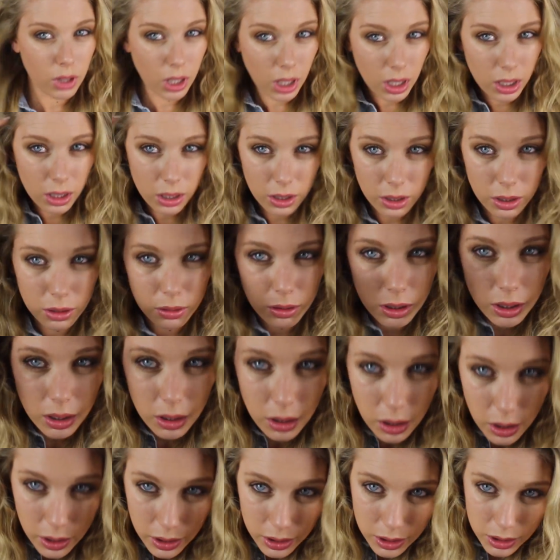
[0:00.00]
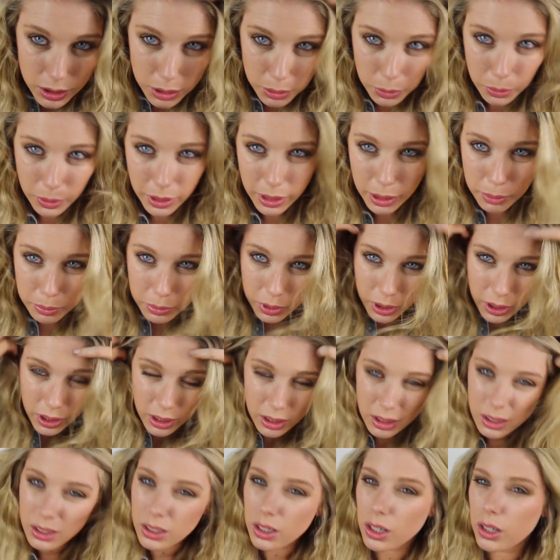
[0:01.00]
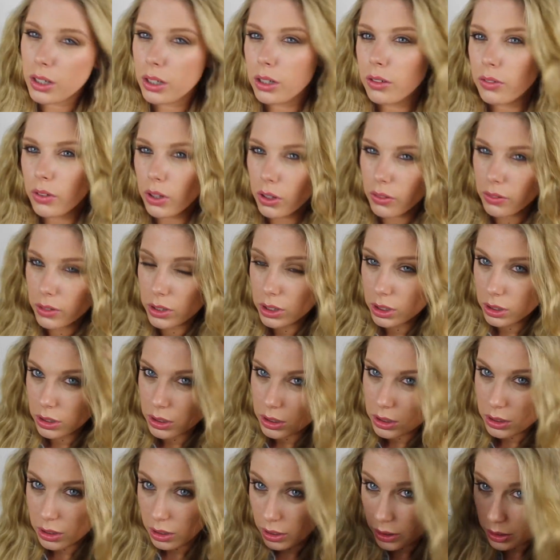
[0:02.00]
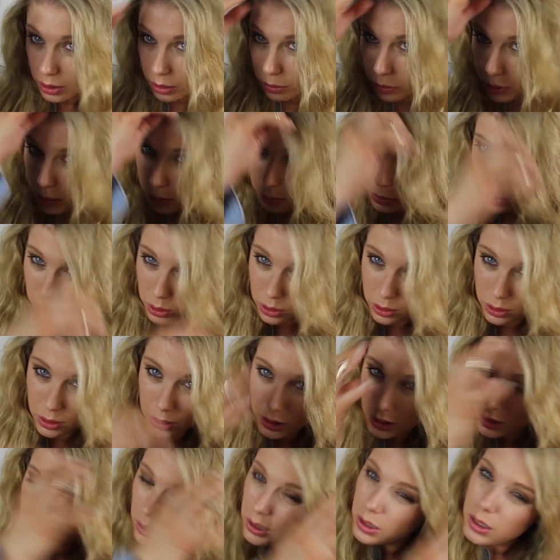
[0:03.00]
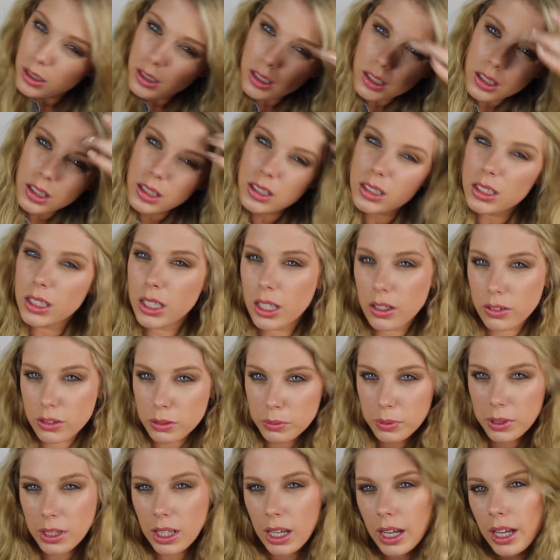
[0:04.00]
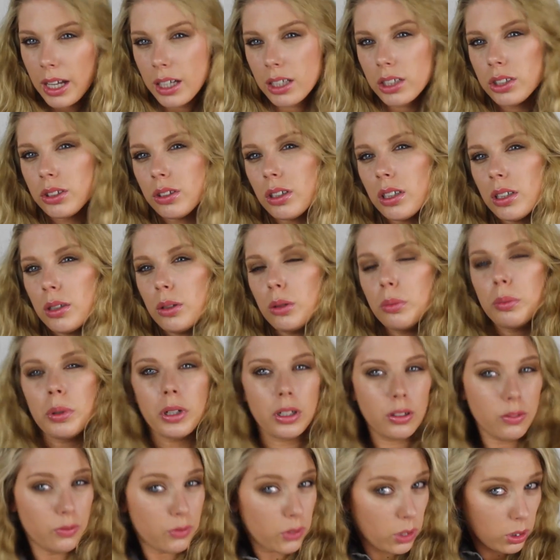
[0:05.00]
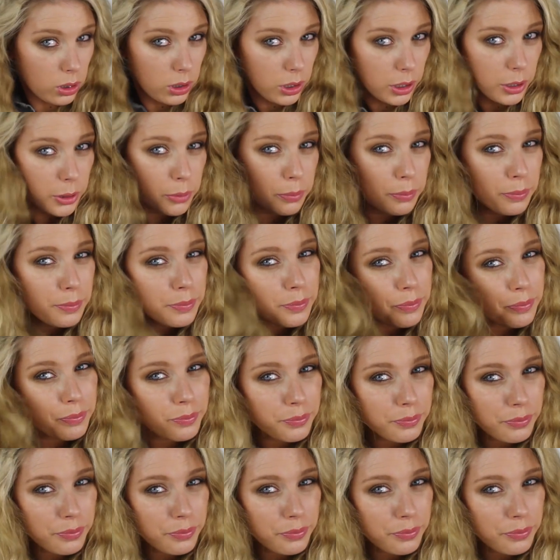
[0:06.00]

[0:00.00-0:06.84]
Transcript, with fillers: and I quite like to wear mine kind of over to the side a bit more because it gives me that extra little bit of volume